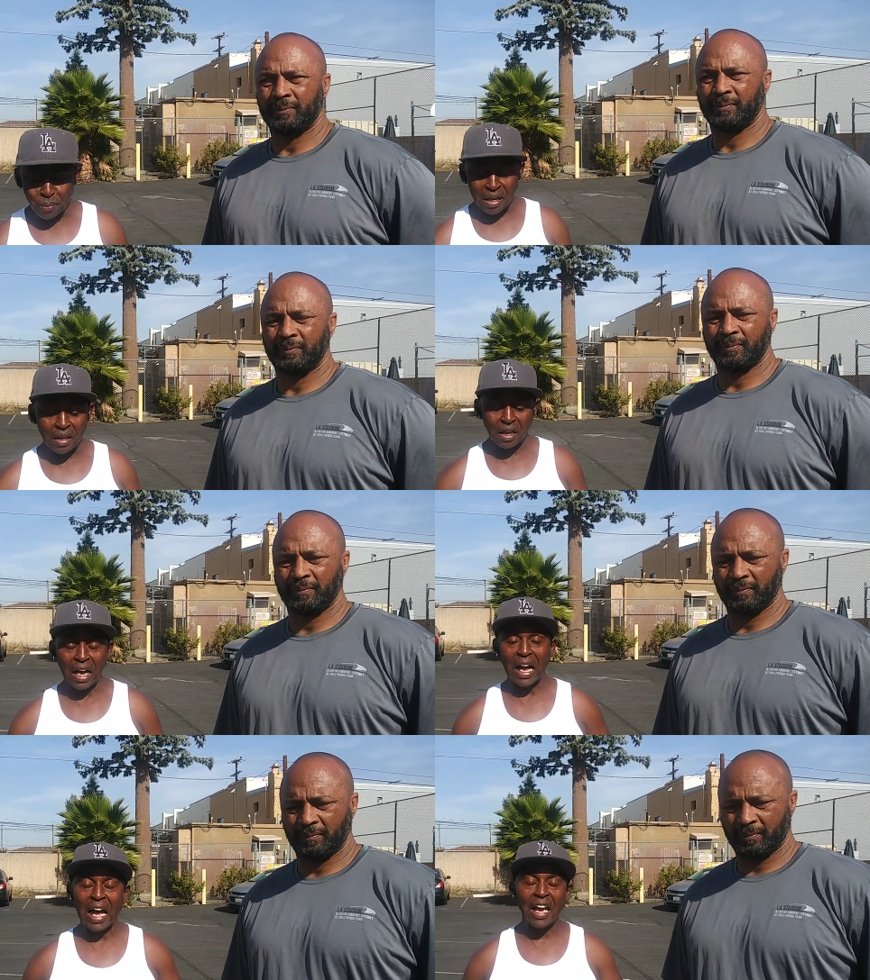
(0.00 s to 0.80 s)
Speaker 1: me,
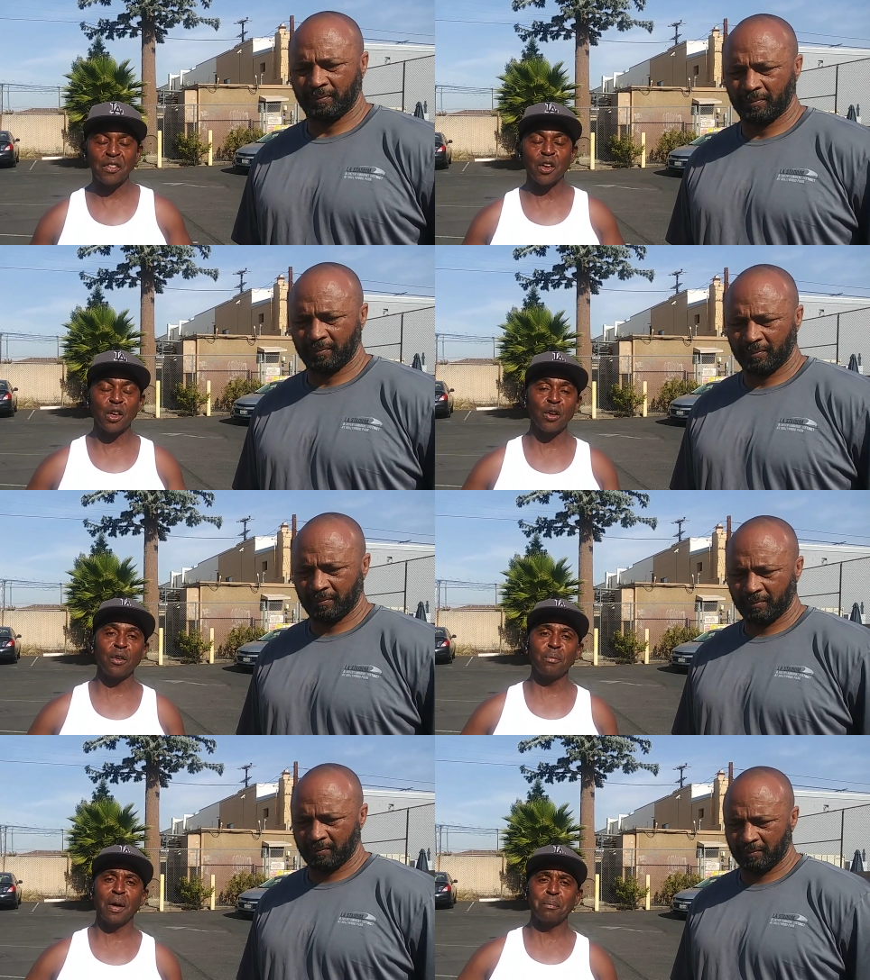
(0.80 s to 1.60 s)
I had to
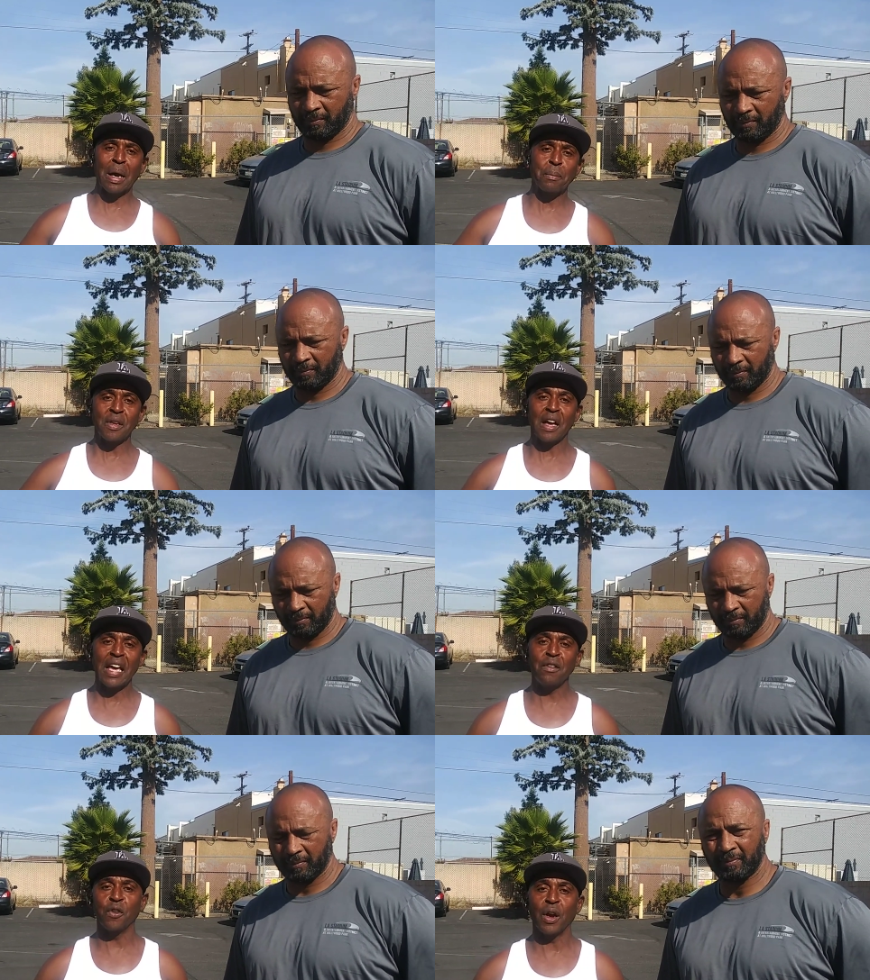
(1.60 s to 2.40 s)
learn my,
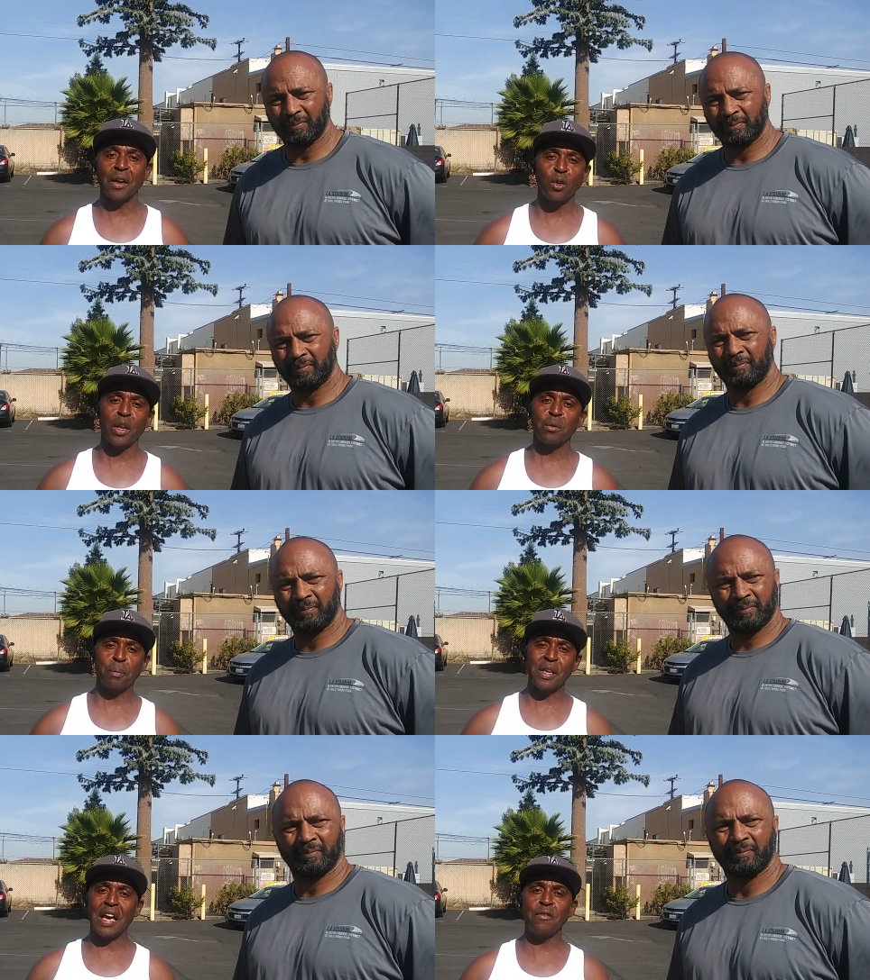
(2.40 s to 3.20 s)
behavior. I know that
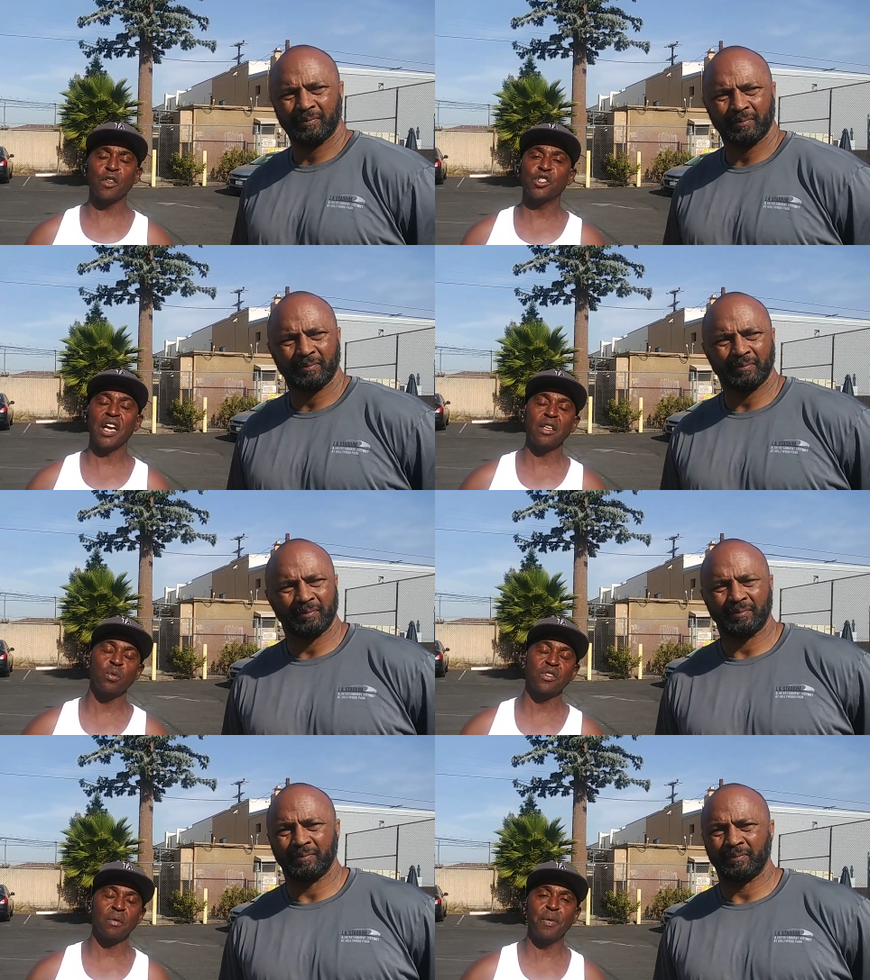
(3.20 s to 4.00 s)
behavior change
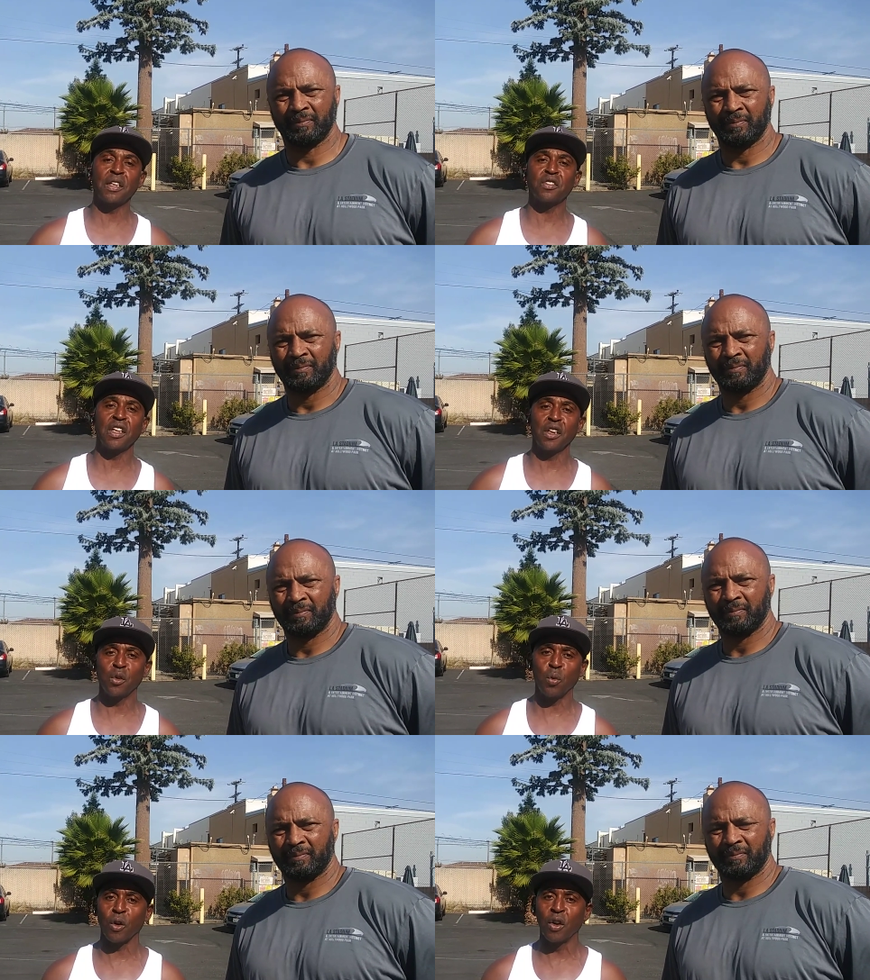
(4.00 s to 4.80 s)
was the biggest thing in
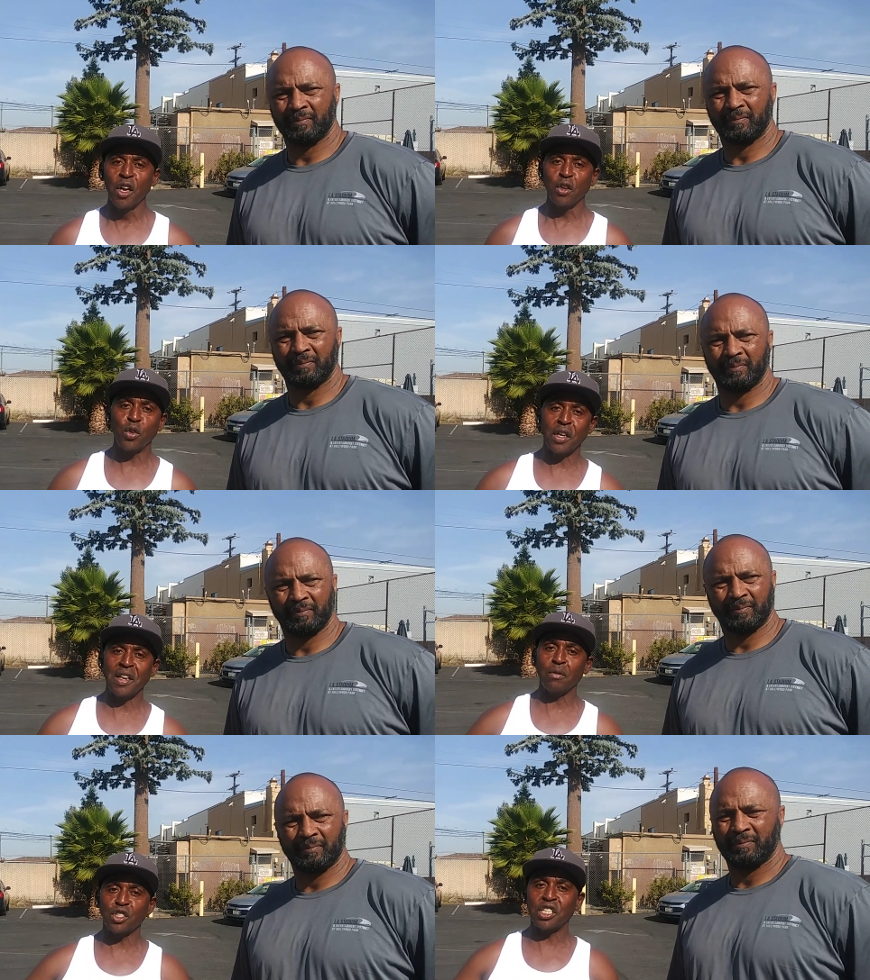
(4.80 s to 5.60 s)
the world. You can
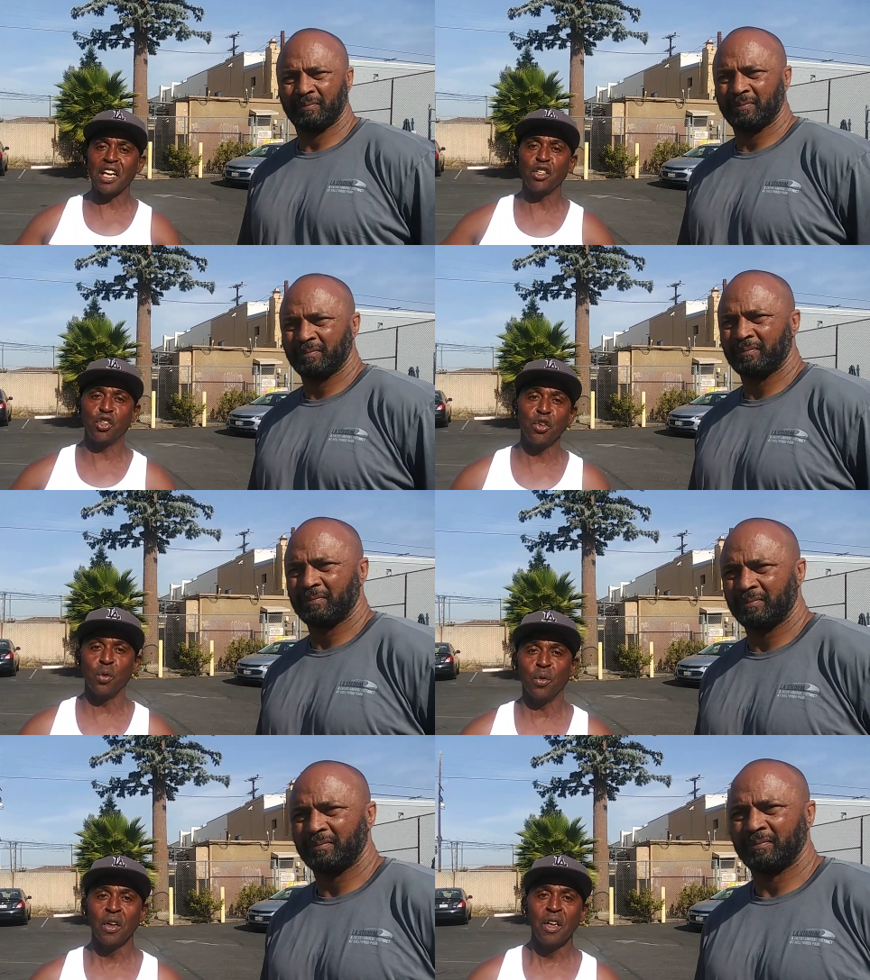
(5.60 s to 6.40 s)
never change you
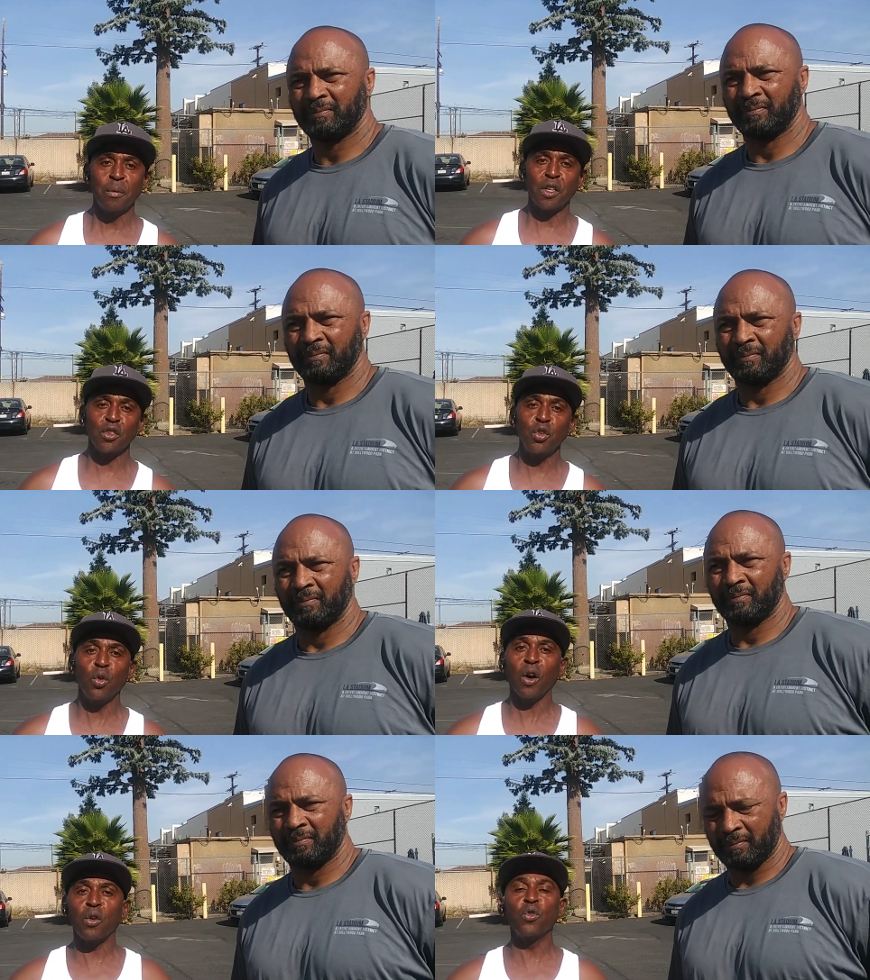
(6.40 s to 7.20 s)
because you
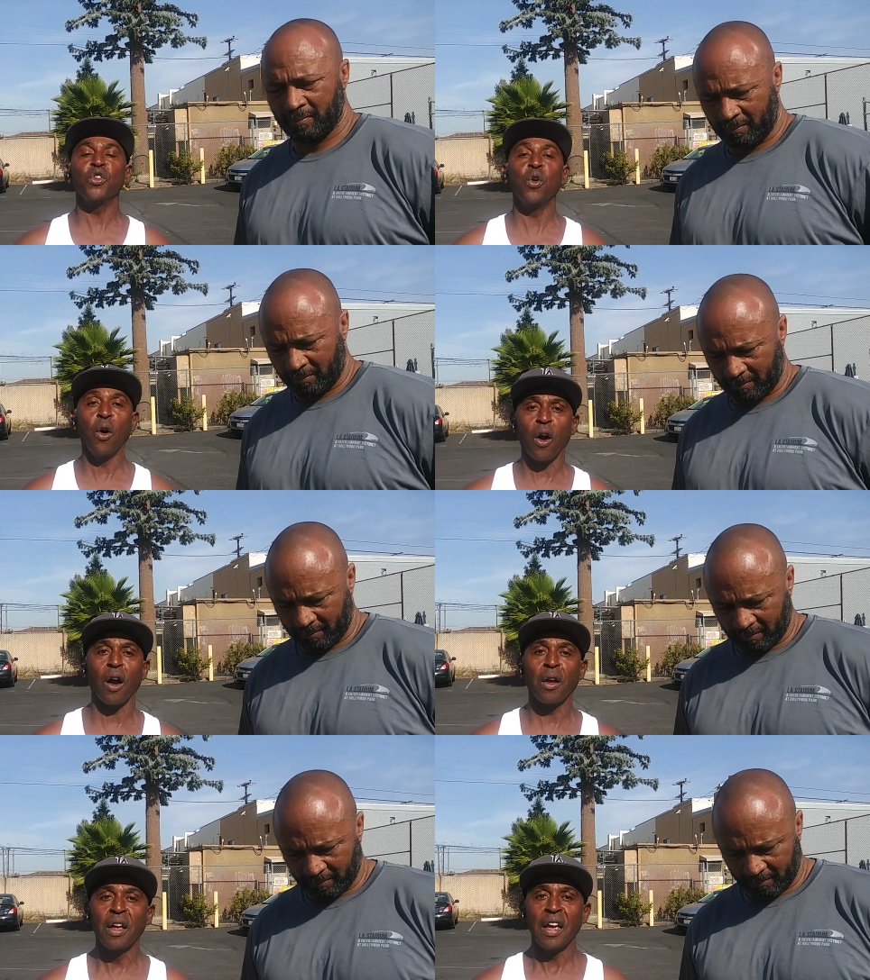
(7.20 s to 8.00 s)
are who you are.
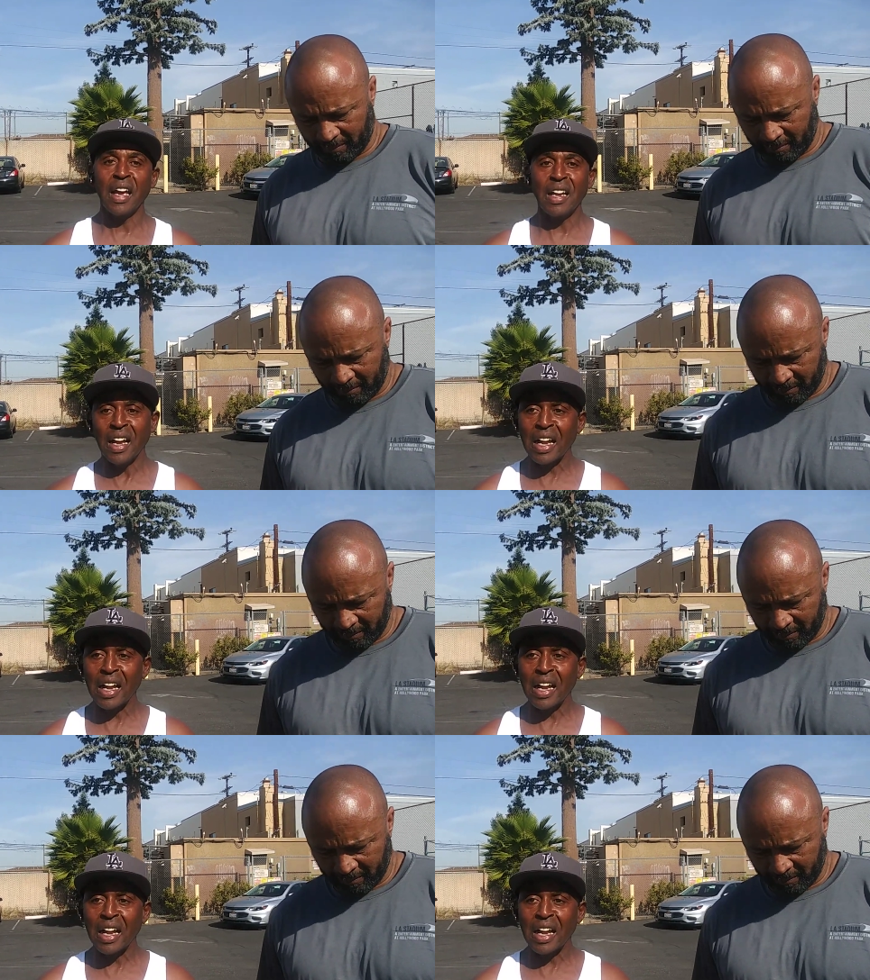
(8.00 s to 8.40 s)
And